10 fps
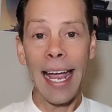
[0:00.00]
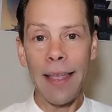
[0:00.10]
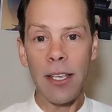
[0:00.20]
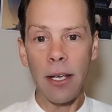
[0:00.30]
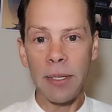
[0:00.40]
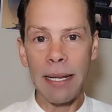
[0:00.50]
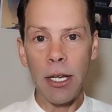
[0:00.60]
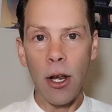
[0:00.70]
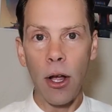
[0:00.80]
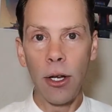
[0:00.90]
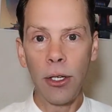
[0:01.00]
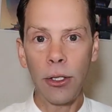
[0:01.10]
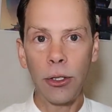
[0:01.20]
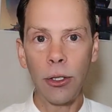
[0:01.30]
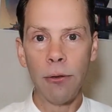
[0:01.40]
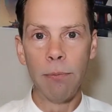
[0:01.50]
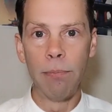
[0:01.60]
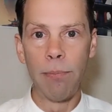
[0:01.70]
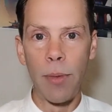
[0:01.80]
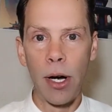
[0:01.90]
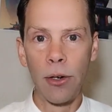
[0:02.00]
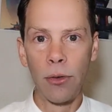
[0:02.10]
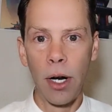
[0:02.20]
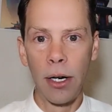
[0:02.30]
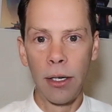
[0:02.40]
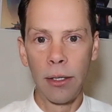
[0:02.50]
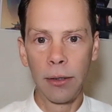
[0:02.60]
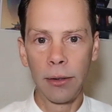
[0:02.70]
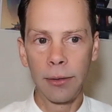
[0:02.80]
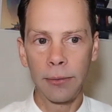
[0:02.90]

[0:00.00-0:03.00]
And then just let me know tomorrow.